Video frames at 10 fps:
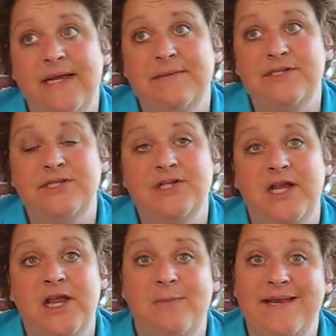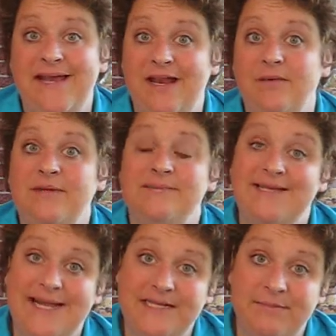I was just trying to help my dad out because my
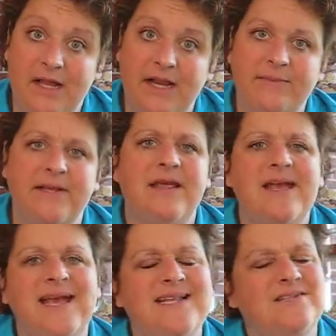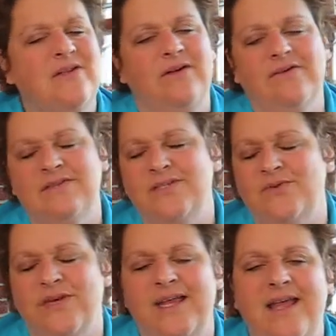dad's blind, but it's a long
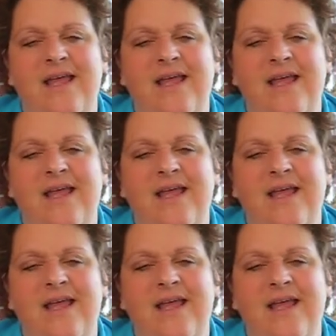story.